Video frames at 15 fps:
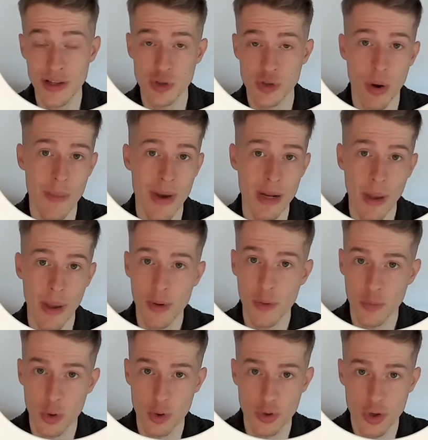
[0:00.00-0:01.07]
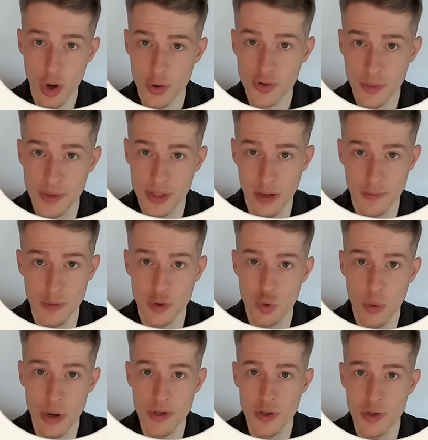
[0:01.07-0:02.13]
That's why many people, of course, ask themselves this
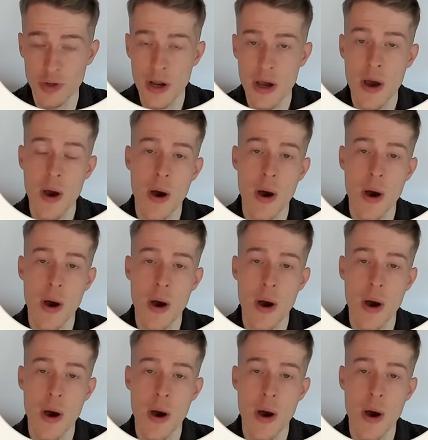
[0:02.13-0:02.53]
question.